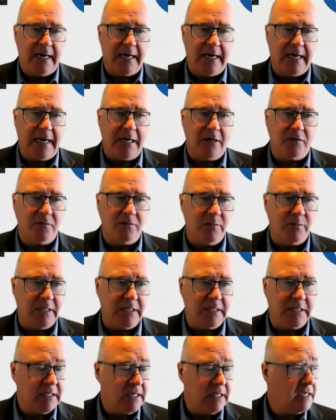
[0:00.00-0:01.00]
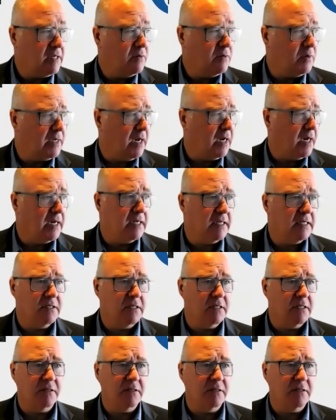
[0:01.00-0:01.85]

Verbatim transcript: uh, out in BC, we got into